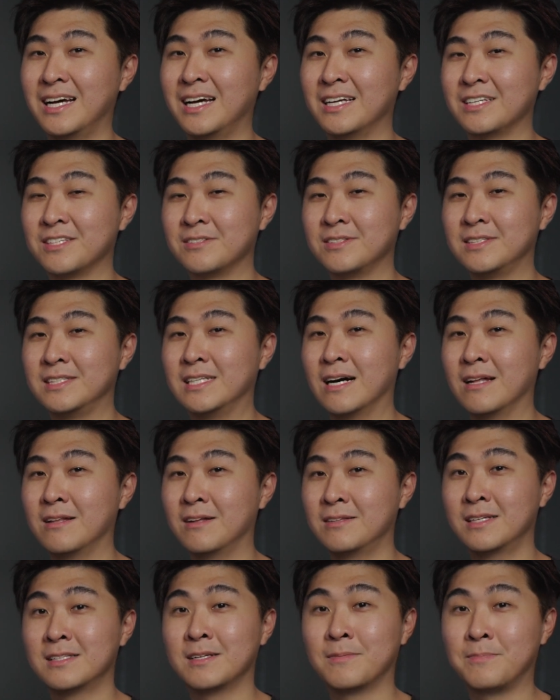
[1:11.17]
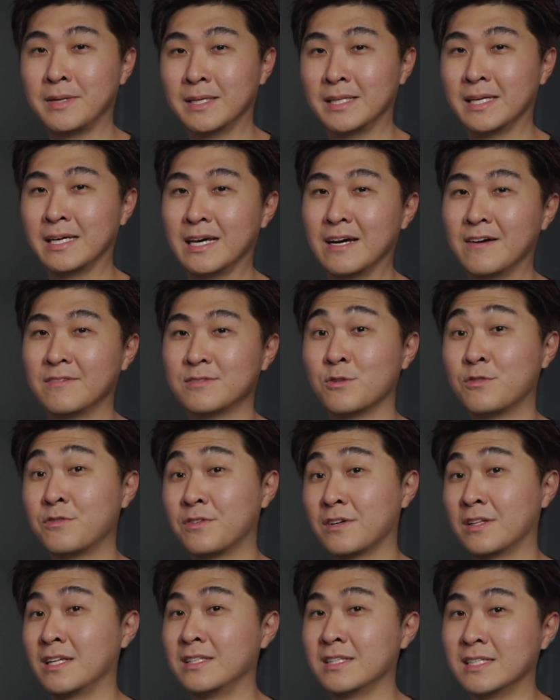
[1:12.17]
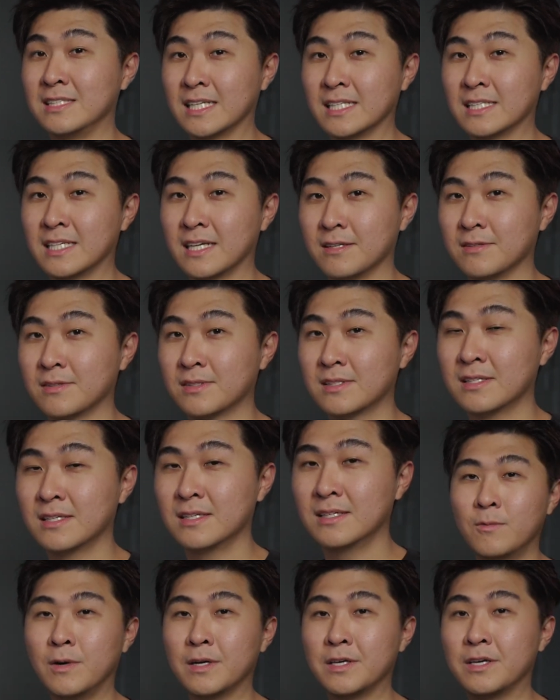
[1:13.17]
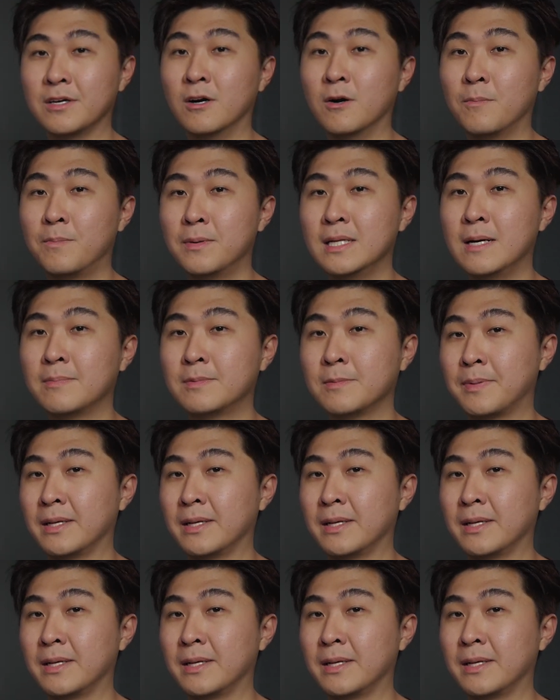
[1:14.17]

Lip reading: and you downloaded the PDF to fill in the details. When you open up the